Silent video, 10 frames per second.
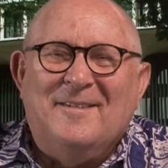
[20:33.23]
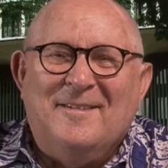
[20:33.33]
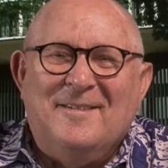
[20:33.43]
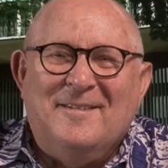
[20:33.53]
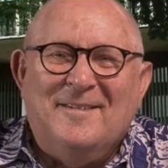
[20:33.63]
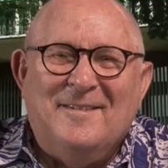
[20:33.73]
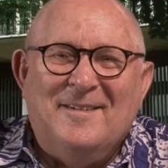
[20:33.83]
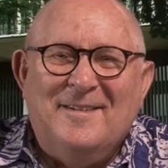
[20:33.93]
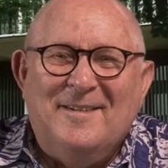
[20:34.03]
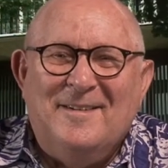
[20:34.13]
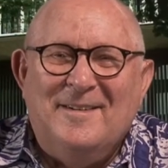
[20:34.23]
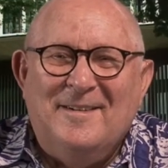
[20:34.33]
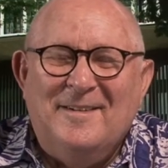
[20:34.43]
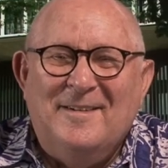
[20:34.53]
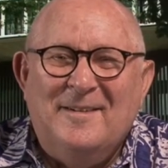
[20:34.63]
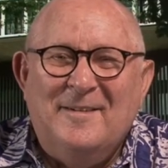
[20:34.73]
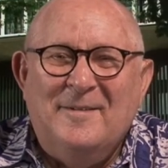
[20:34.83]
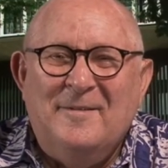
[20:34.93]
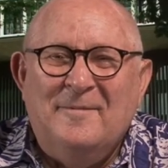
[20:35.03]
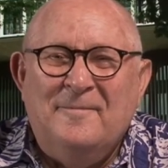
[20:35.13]

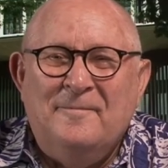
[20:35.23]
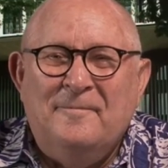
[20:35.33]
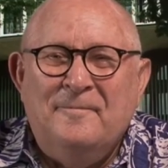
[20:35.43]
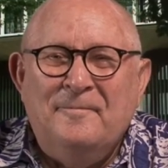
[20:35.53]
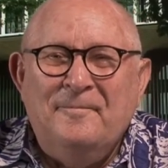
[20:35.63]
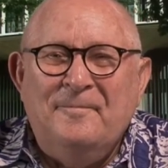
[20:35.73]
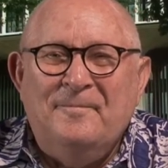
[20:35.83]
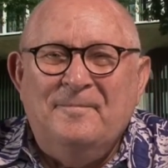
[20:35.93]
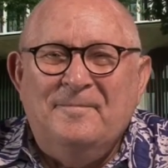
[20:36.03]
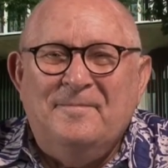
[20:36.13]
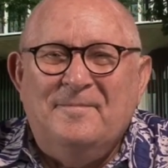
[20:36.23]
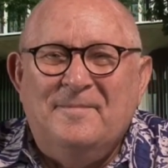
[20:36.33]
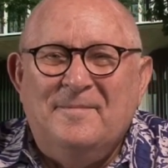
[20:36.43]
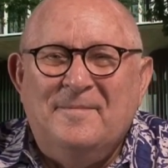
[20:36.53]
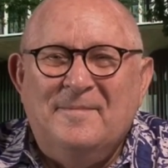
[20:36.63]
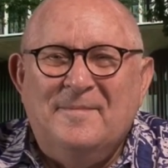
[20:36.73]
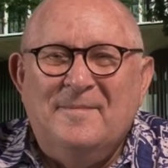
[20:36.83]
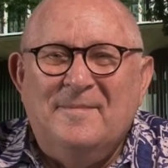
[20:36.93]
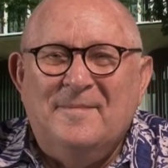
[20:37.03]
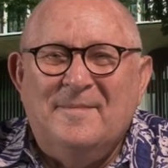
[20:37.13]

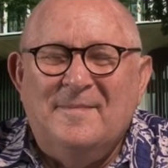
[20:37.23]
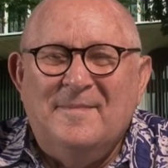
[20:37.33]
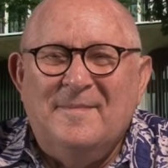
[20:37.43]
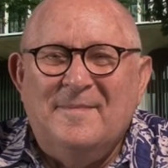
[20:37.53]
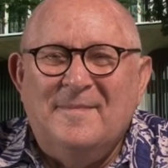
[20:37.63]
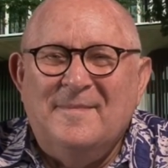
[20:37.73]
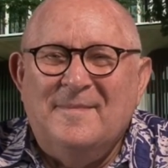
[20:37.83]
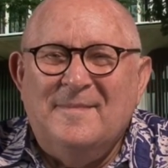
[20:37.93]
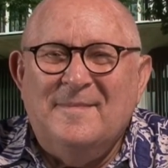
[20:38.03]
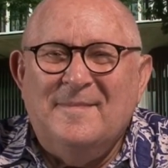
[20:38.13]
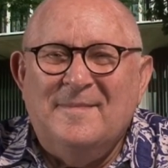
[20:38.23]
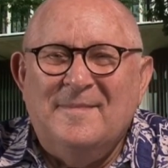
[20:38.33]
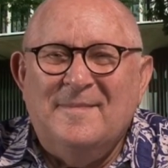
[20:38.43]
The person shown says nothing.